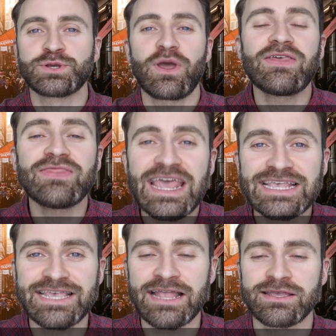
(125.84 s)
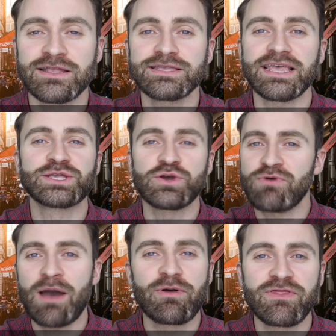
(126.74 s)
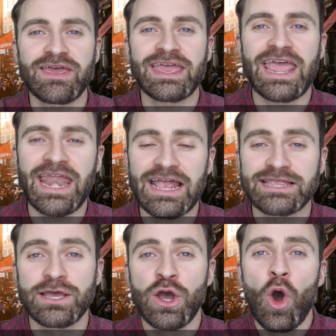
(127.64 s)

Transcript: So in his sentence, it's a rapper thing, in it.